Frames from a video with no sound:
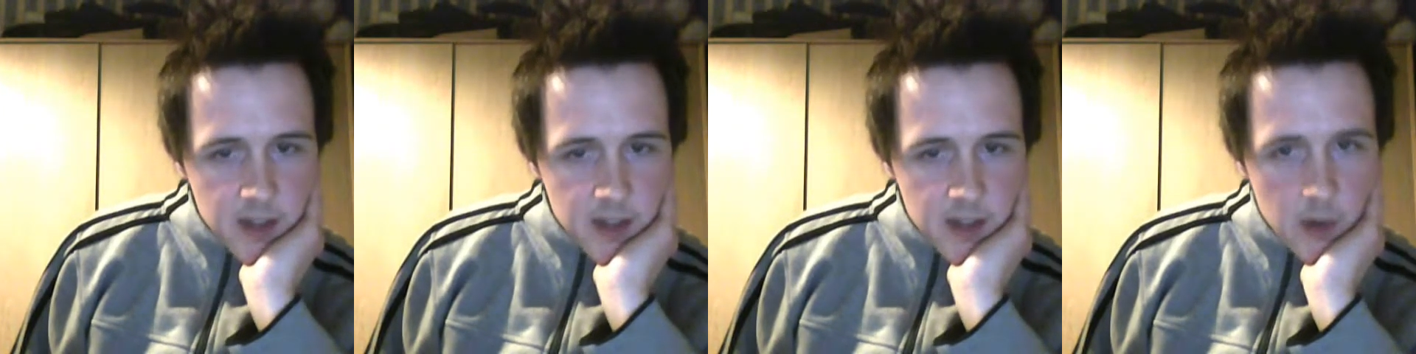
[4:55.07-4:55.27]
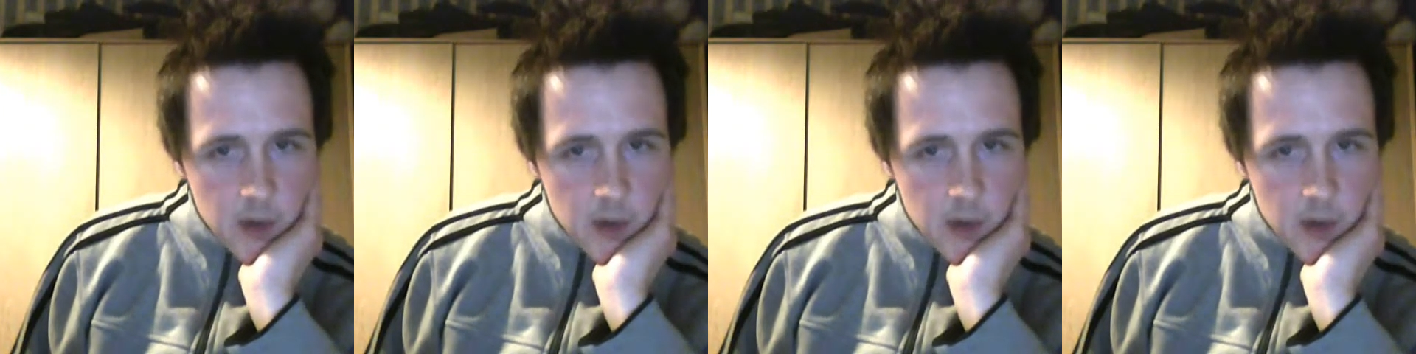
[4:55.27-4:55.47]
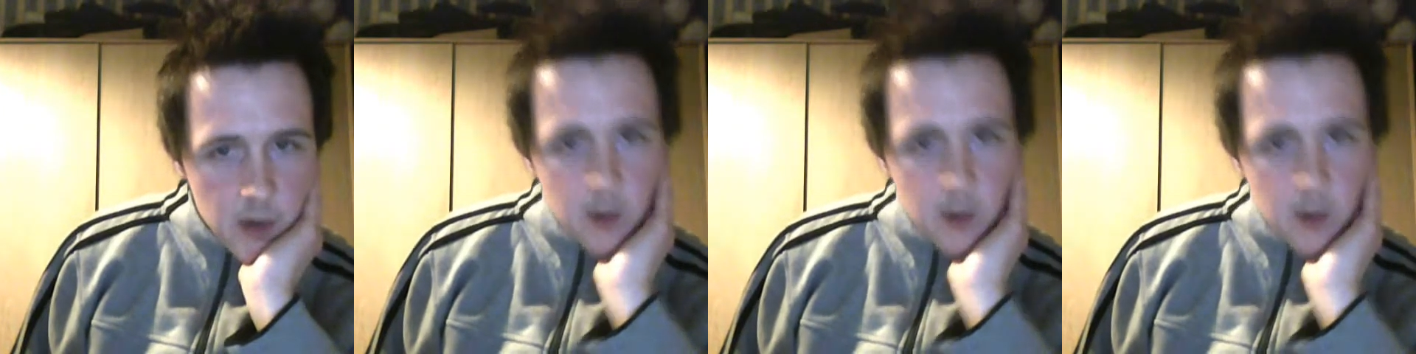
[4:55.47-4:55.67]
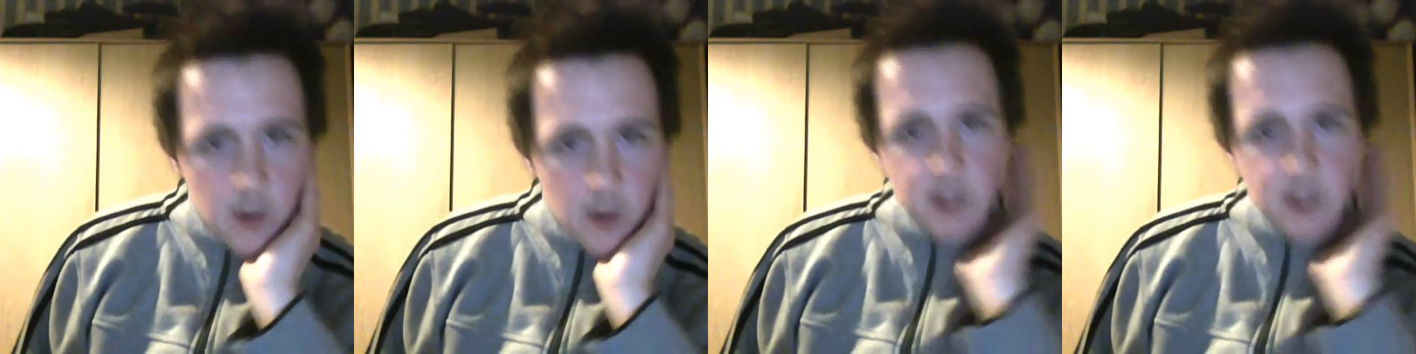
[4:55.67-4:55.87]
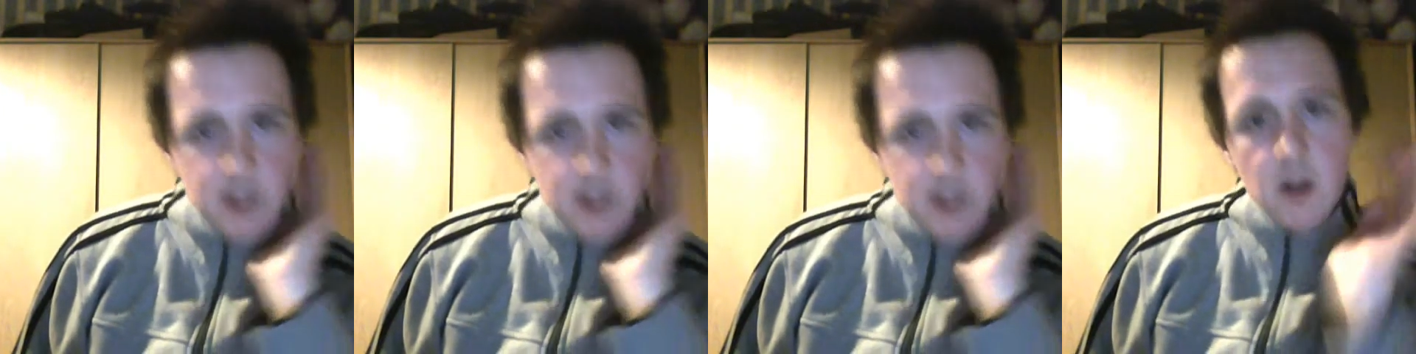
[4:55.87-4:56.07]
You know, we're
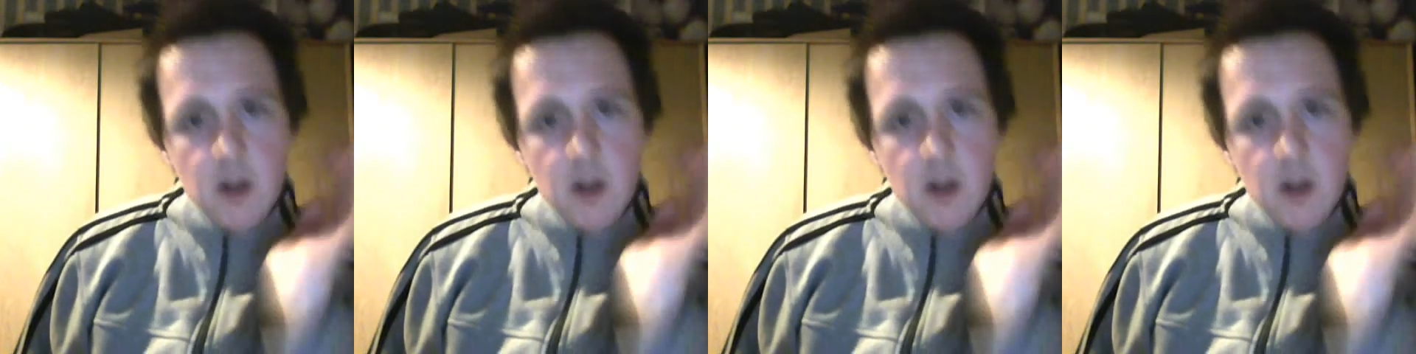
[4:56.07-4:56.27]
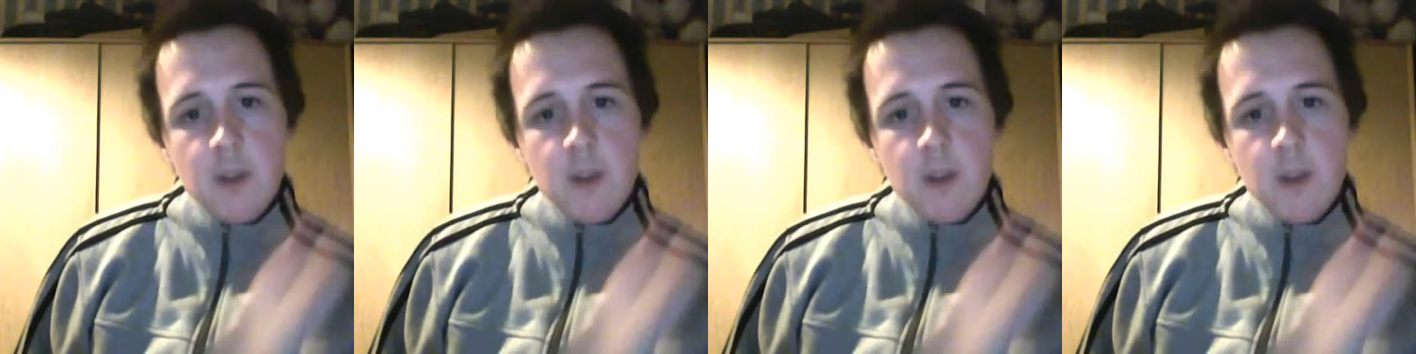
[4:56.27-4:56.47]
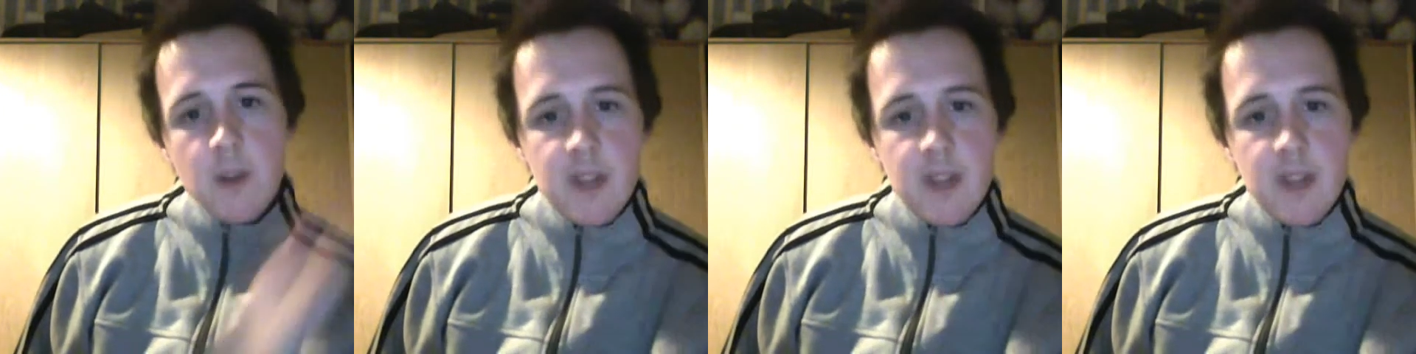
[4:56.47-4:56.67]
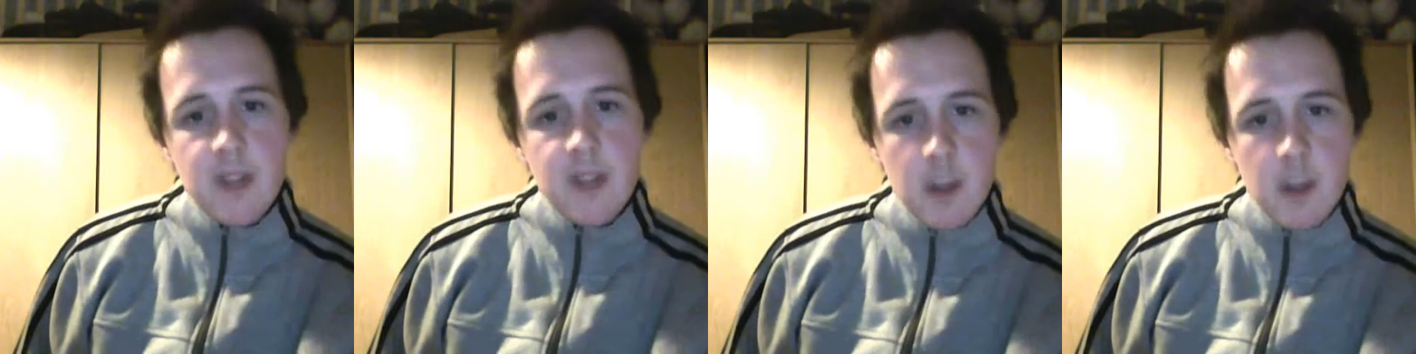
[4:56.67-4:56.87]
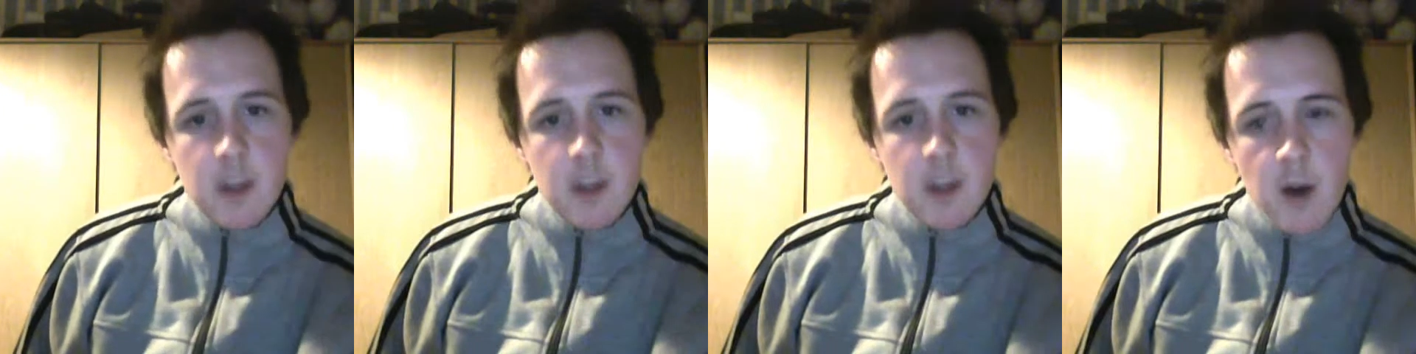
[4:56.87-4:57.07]
always only thinking
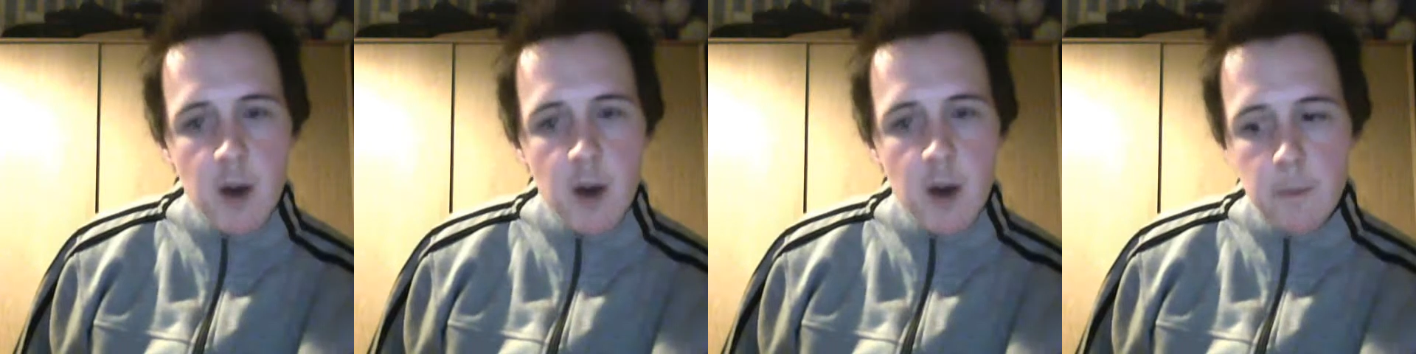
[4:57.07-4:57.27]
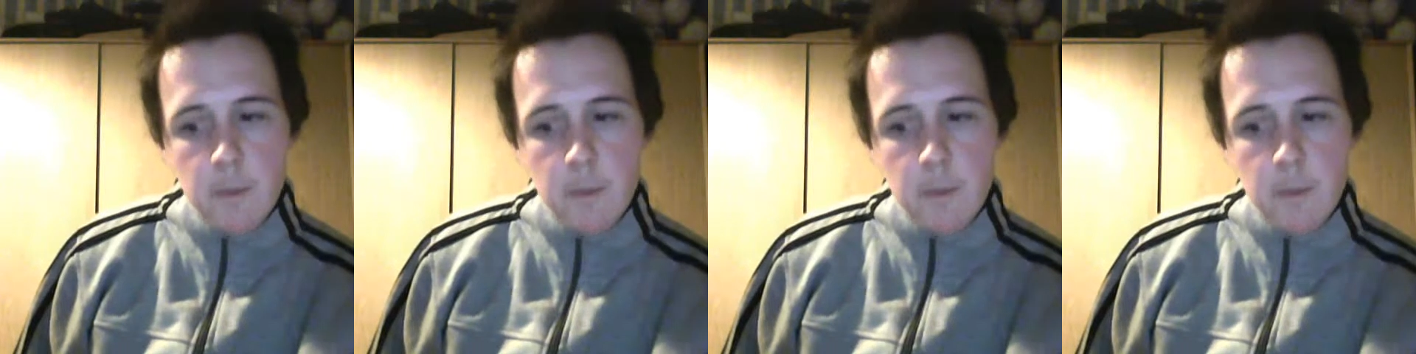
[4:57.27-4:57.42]
about